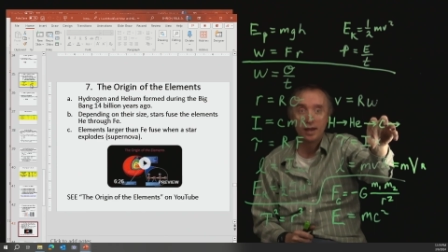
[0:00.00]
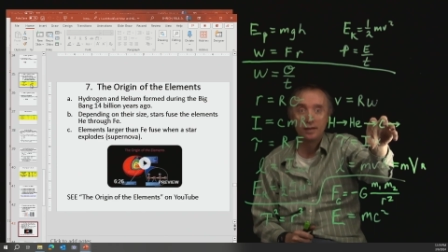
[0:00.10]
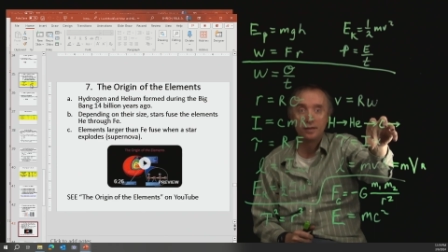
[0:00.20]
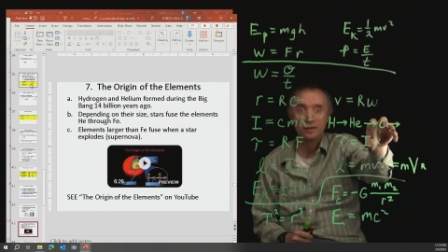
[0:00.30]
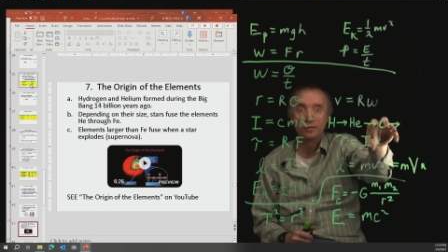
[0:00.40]

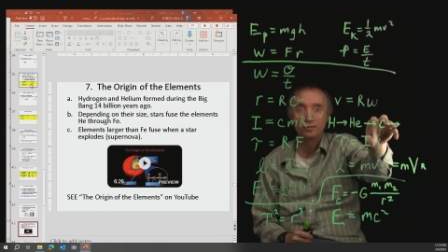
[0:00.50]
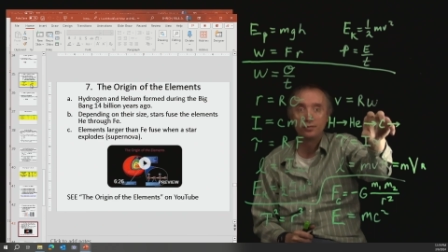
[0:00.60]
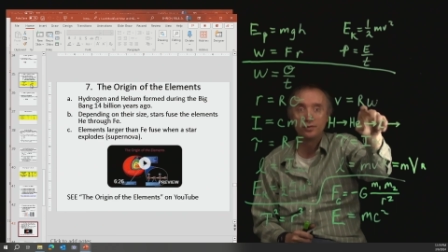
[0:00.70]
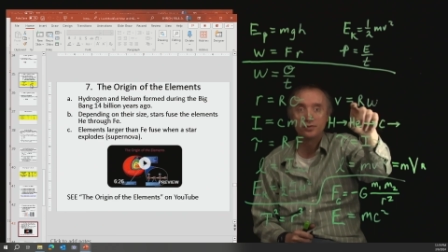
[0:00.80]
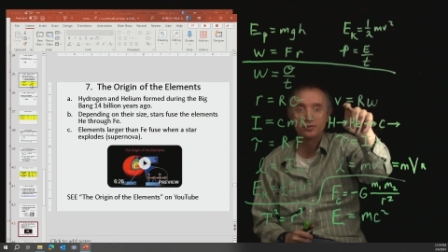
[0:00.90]
and then
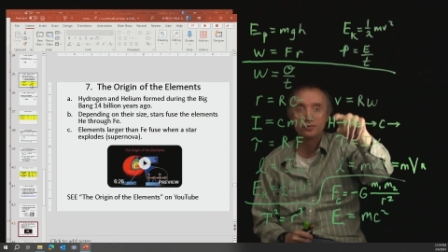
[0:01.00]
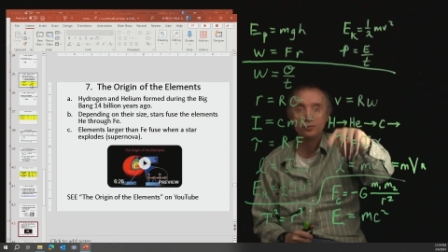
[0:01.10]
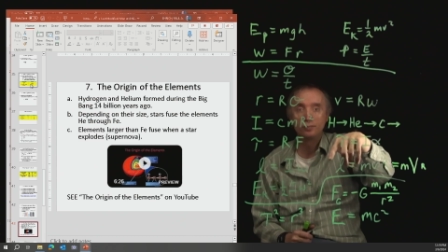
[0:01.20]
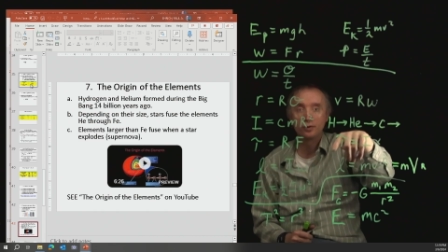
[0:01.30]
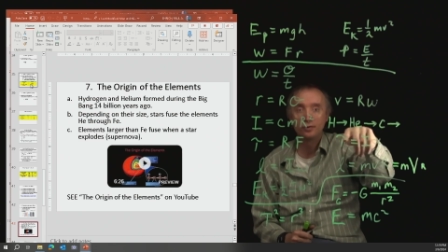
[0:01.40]
through the
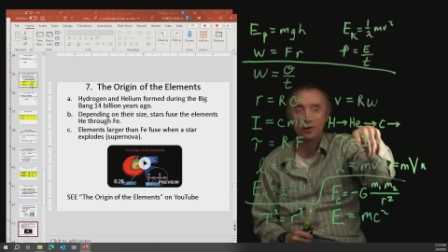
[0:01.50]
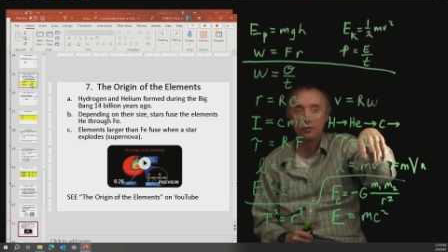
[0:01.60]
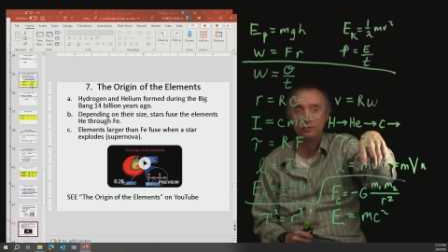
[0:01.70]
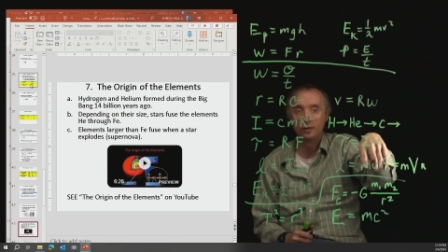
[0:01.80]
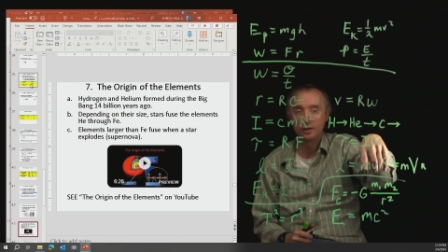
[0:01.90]

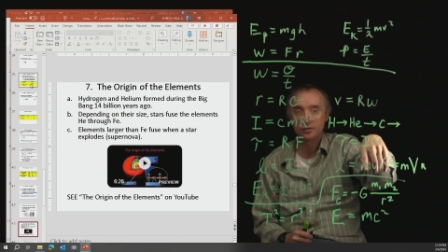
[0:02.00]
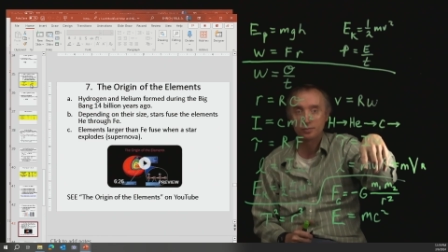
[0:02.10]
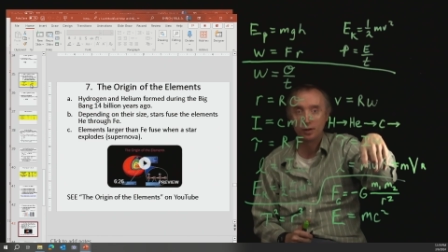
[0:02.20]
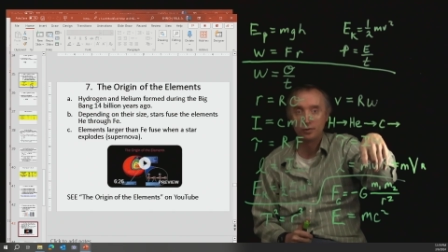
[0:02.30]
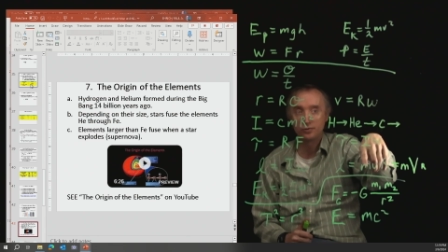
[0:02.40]
supernova
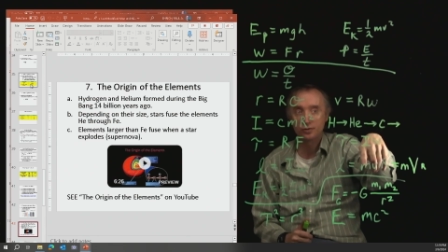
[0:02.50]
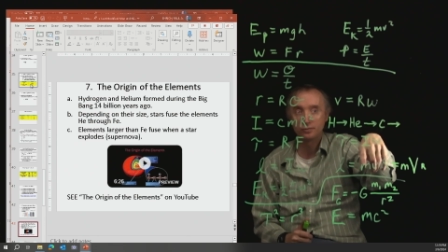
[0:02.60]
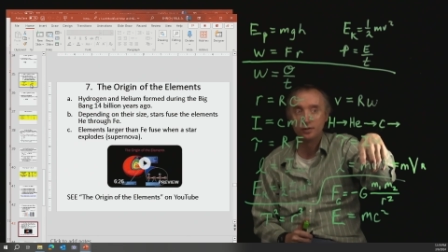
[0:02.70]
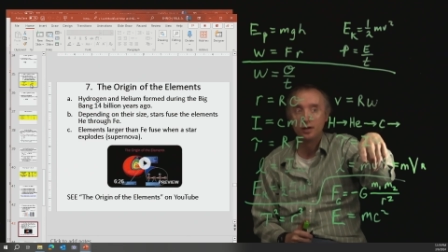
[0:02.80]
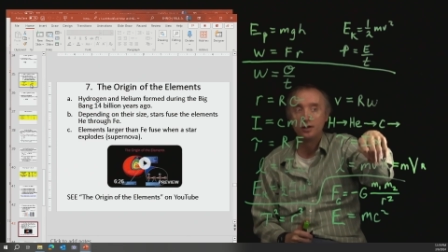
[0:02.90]

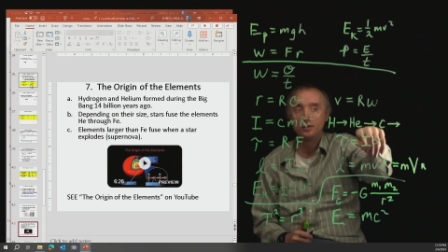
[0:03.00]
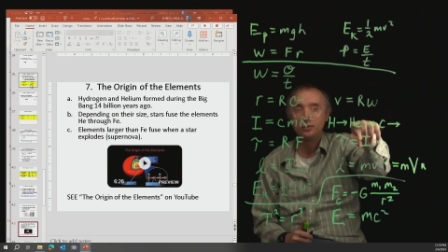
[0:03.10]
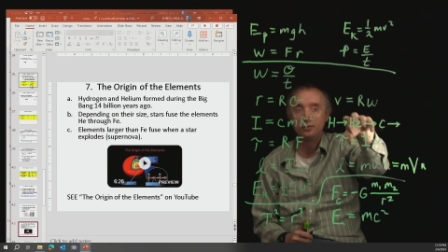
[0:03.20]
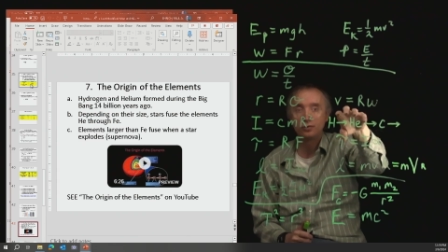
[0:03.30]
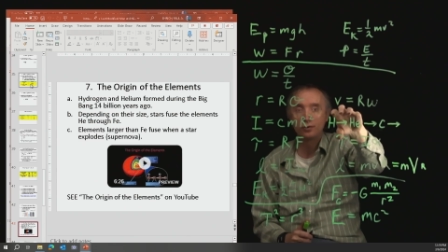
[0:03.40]
explosion
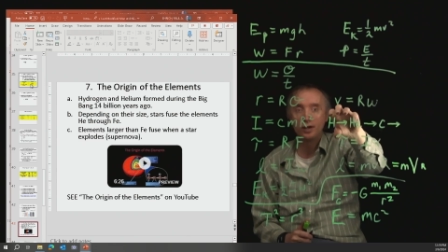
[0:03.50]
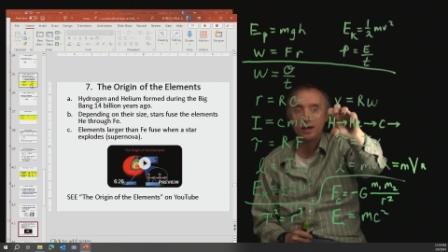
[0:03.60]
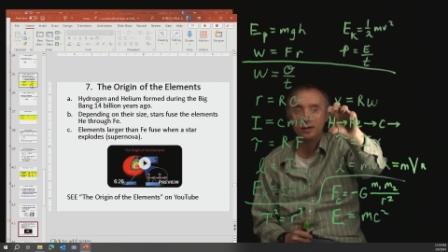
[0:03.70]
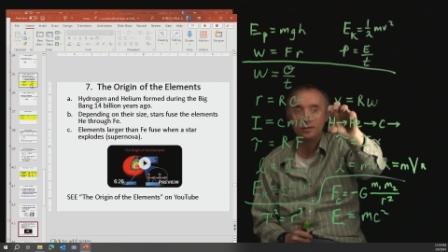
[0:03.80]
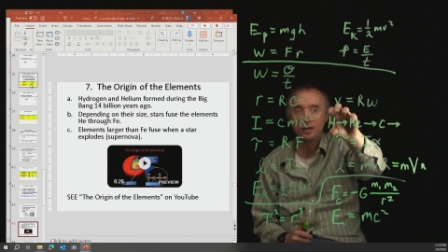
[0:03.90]
you
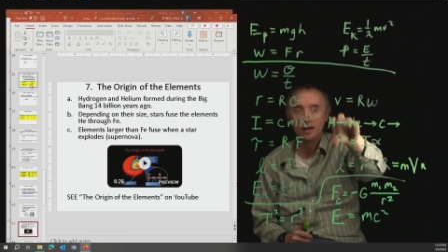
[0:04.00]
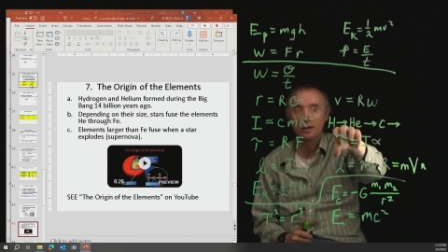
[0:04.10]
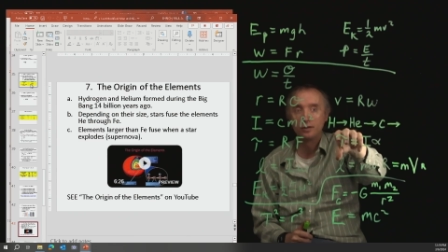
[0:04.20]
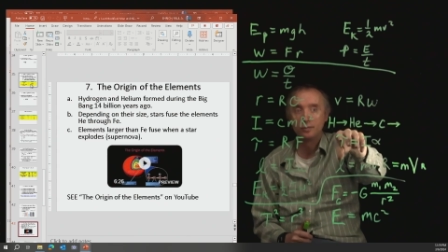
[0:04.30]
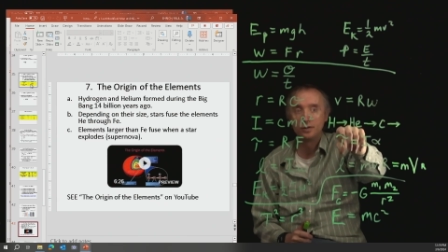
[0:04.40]
created the
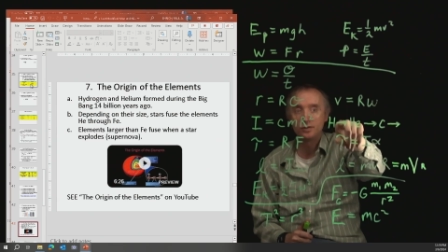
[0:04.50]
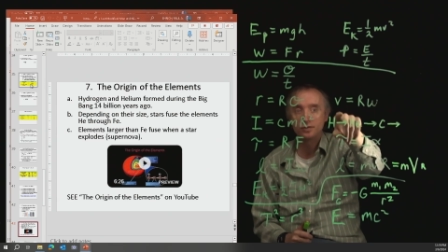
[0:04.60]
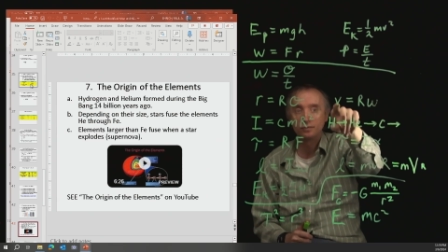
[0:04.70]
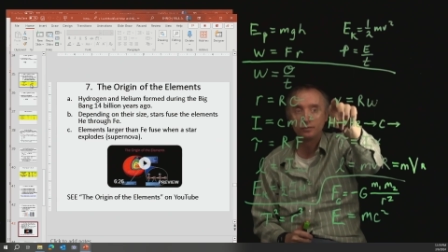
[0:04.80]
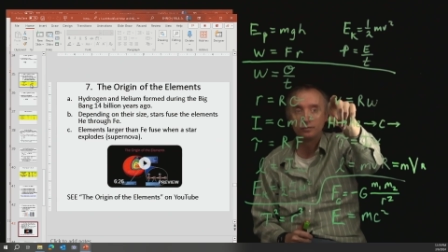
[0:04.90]

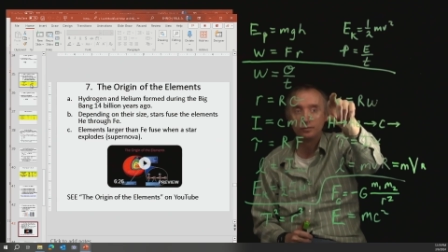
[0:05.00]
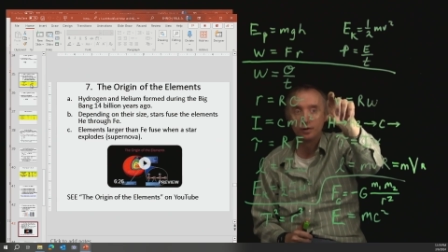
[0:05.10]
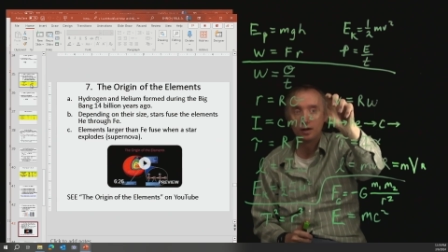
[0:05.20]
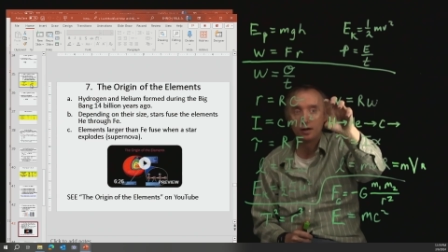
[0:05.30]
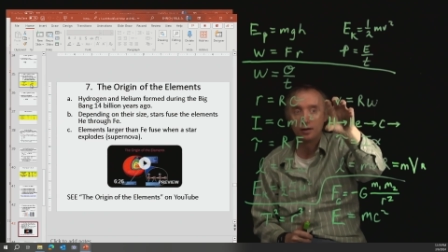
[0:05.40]
elements
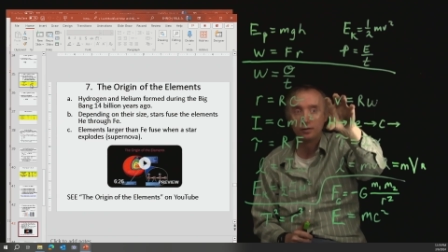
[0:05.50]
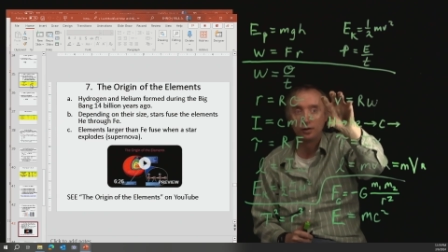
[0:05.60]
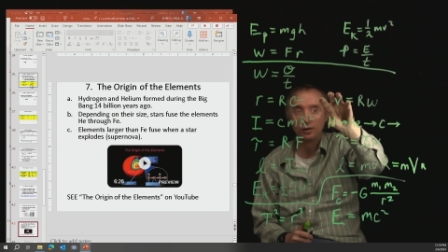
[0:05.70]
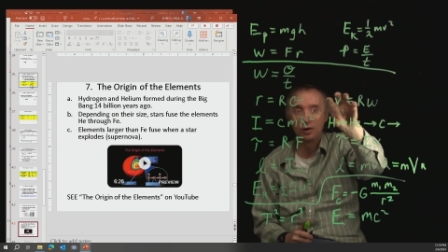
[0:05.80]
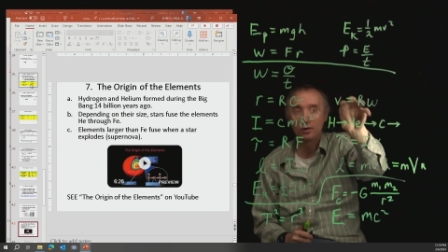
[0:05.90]
uh,
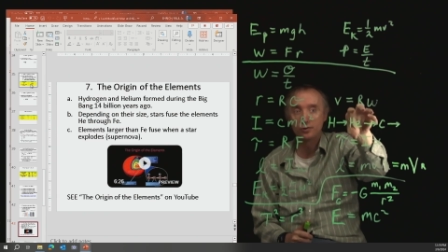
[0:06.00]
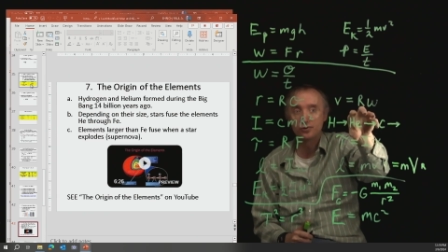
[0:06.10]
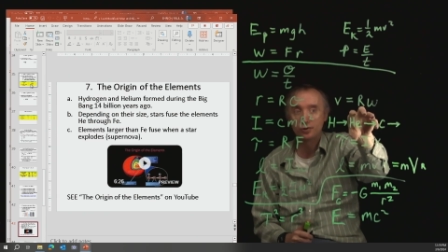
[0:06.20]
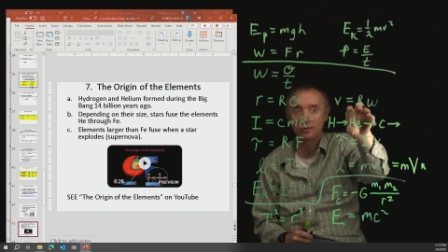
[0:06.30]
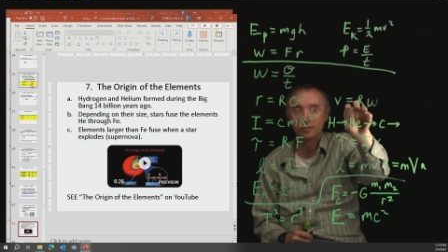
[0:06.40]

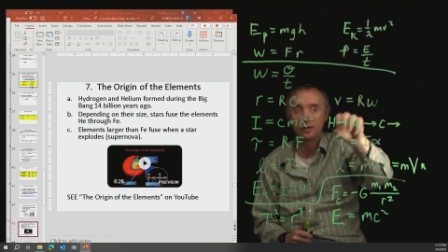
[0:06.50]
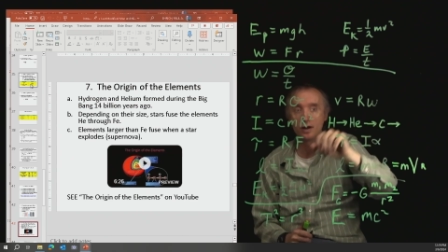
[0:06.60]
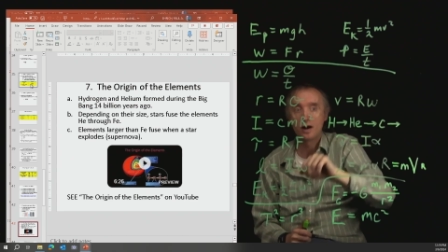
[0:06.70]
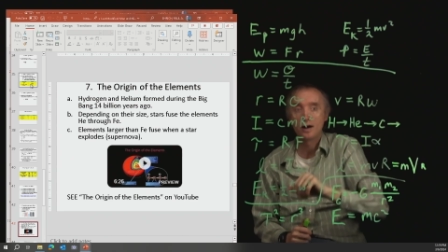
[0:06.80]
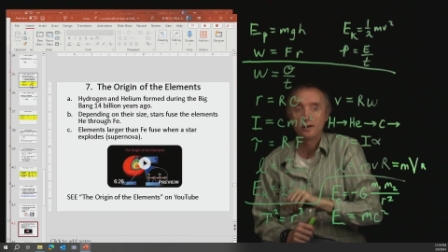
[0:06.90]
larger than
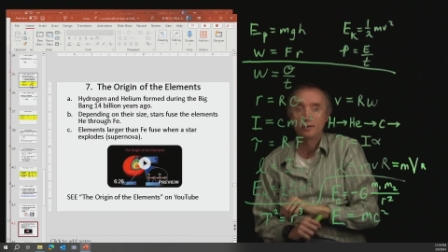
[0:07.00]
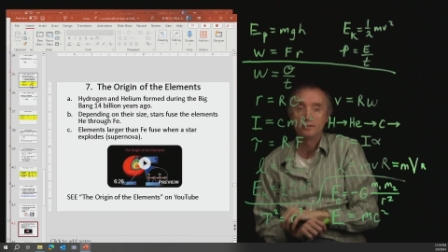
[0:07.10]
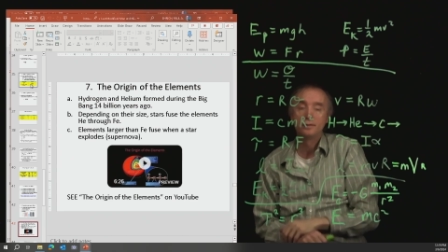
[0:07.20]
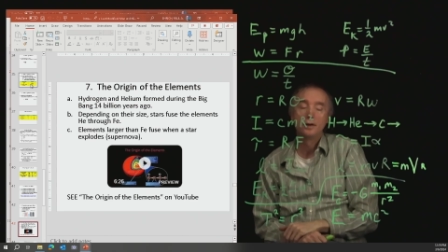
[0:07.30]
iron